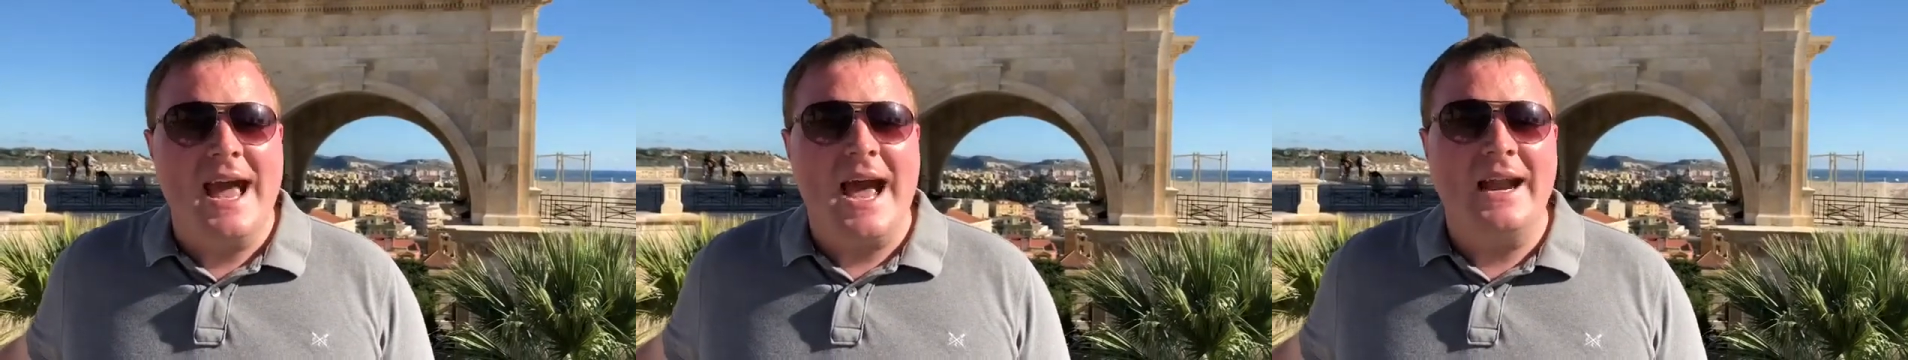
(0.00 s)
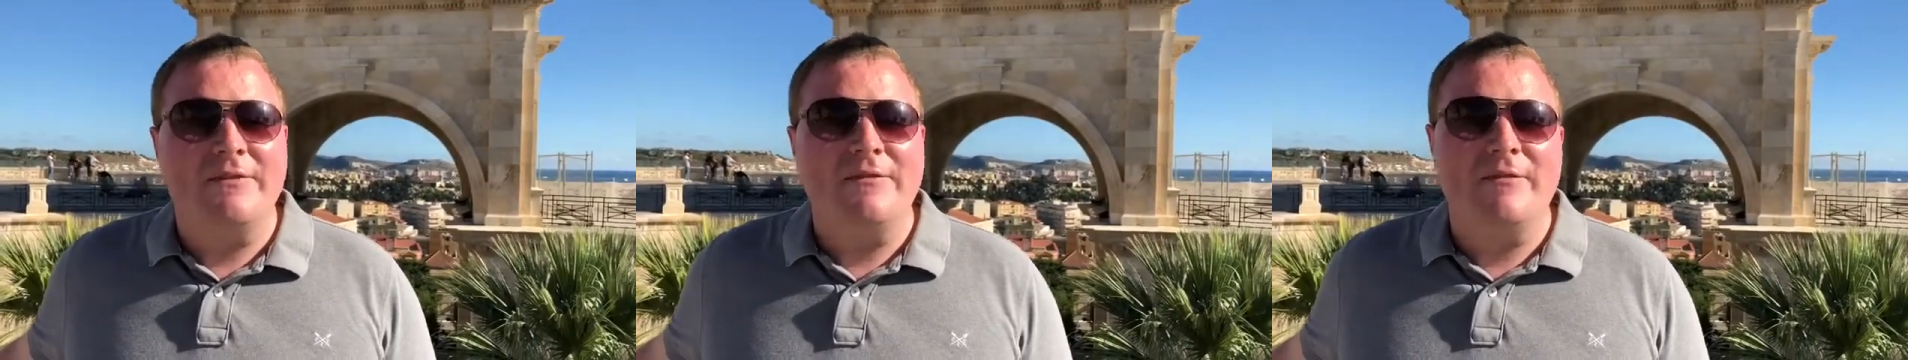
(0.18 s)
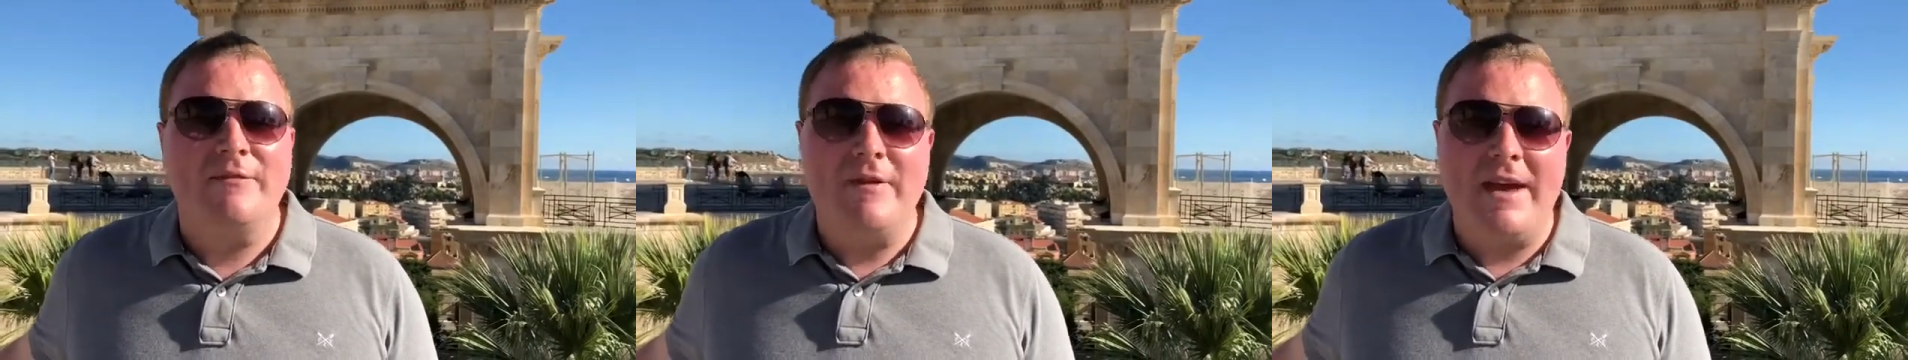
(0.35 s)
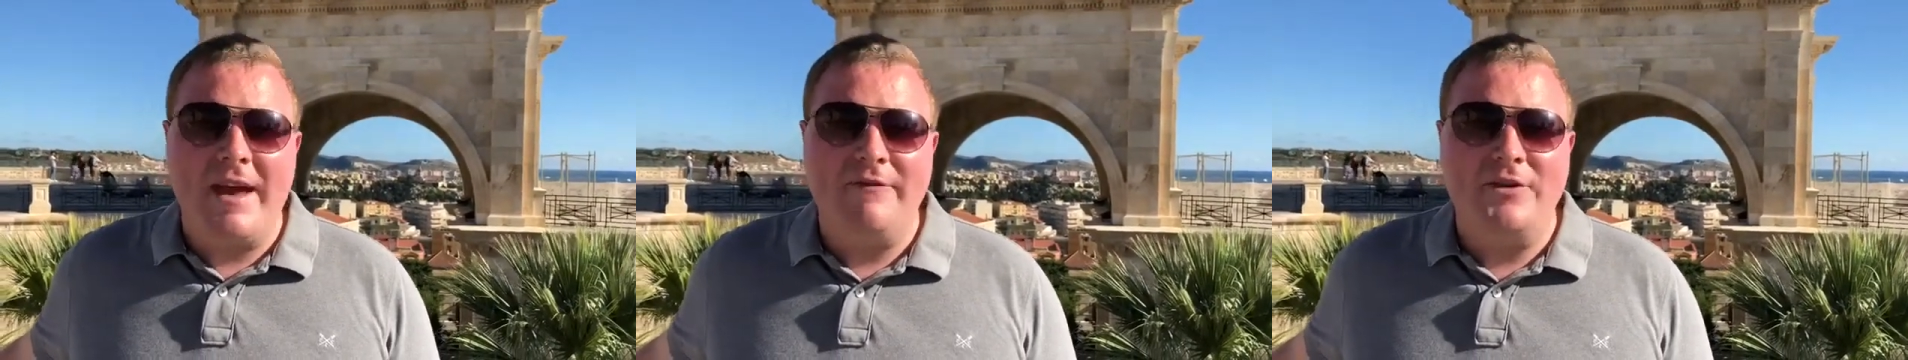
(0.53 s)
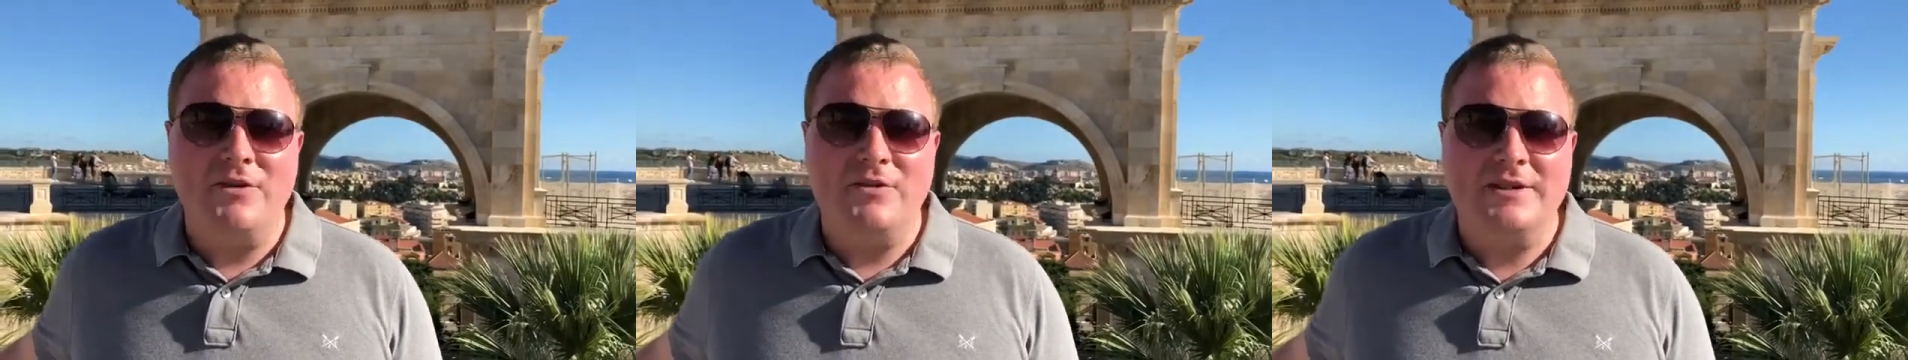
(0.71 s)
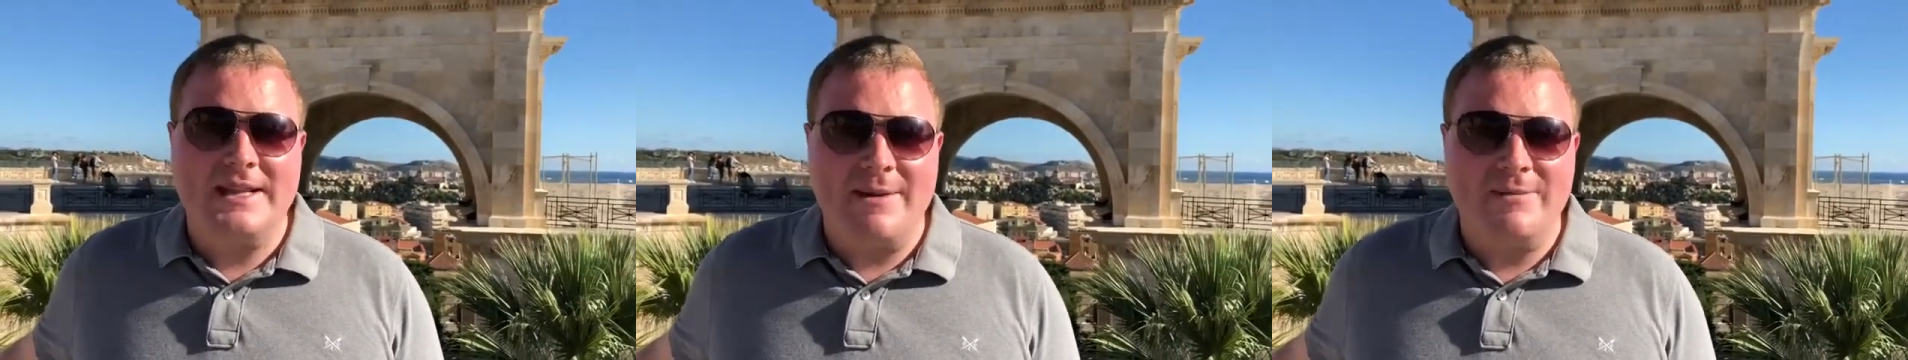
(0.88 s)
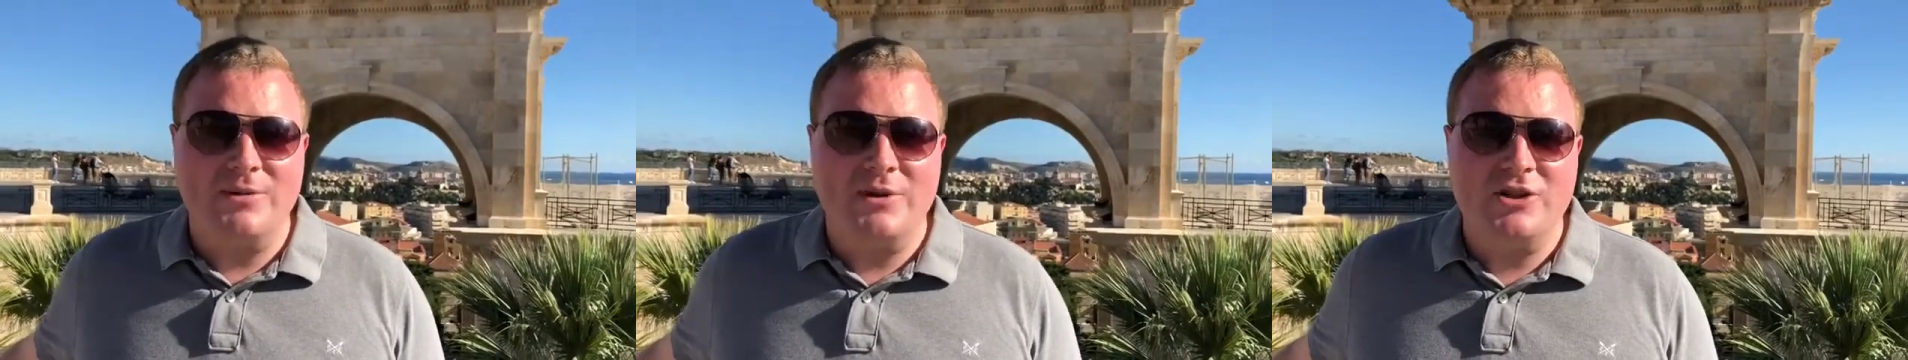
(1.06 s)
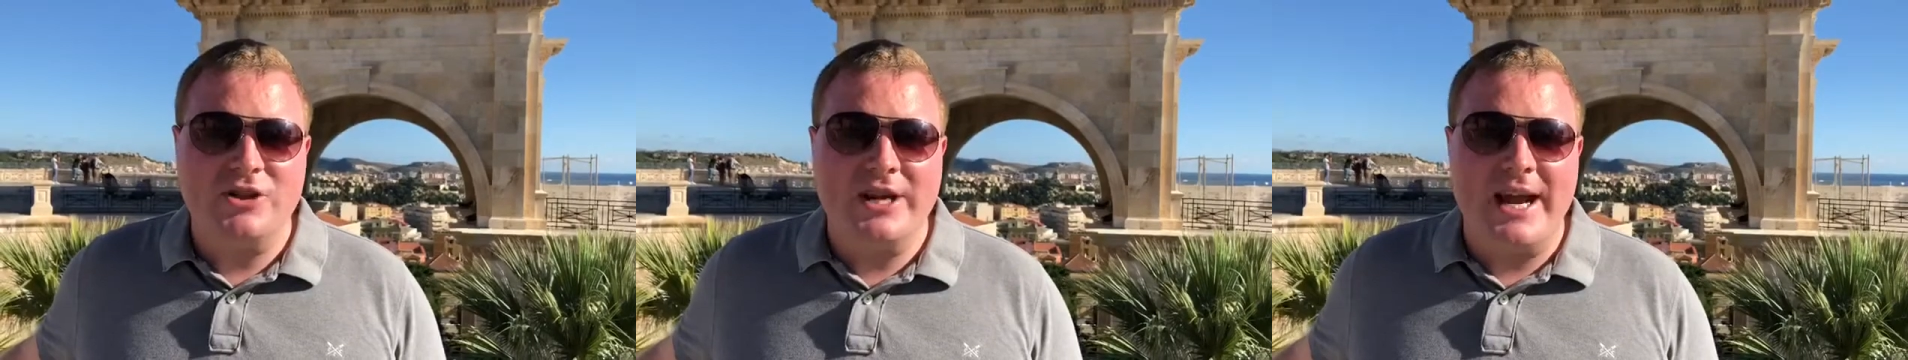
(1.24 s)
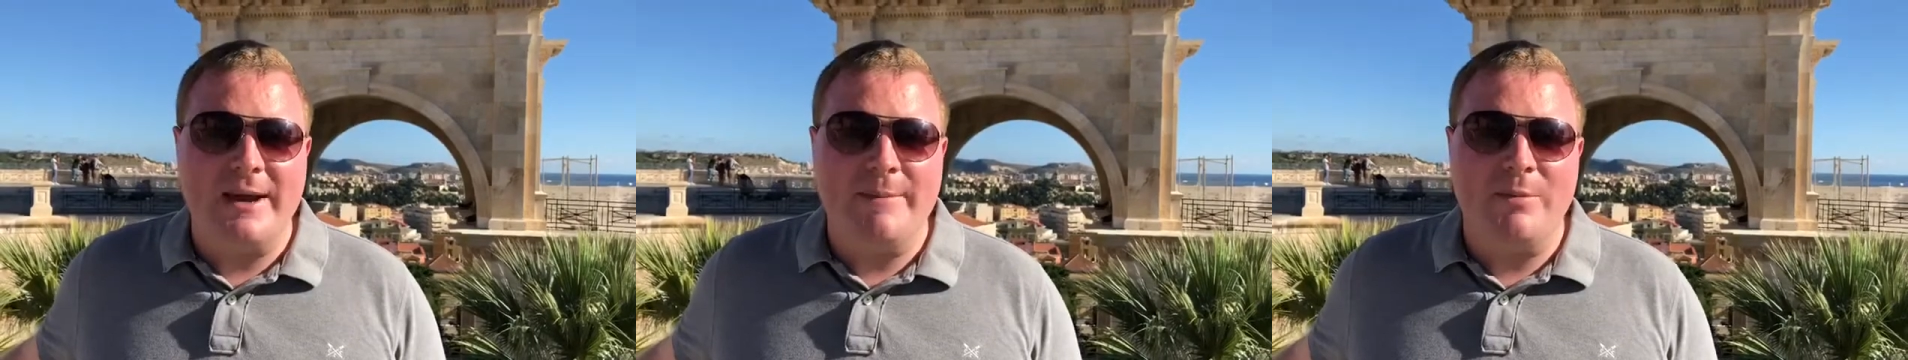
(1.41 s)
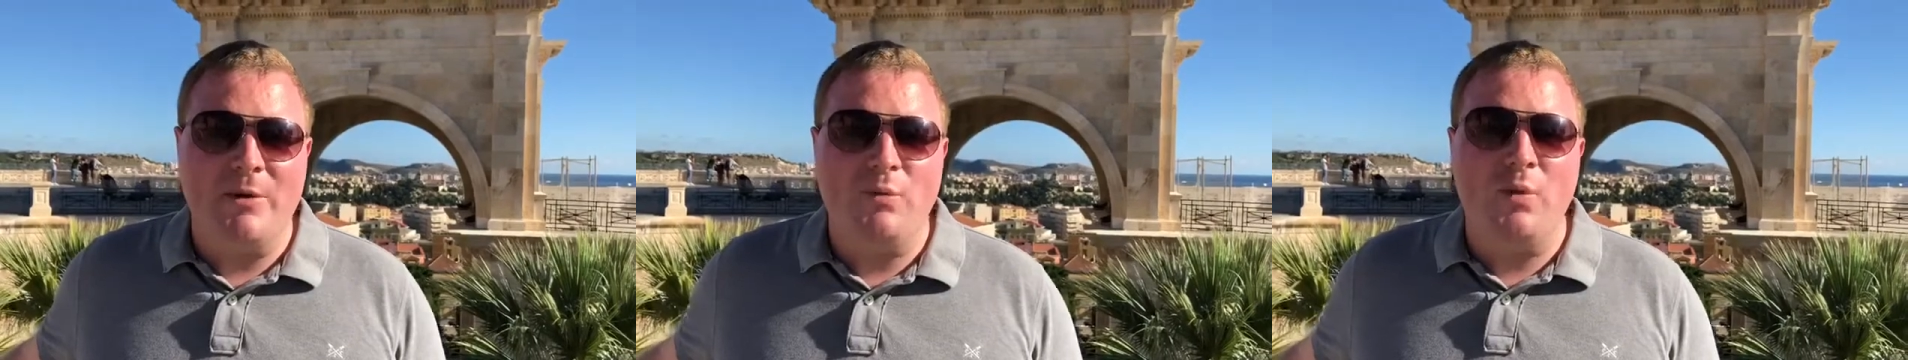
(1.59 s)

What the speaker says: and fair few steps once you get here,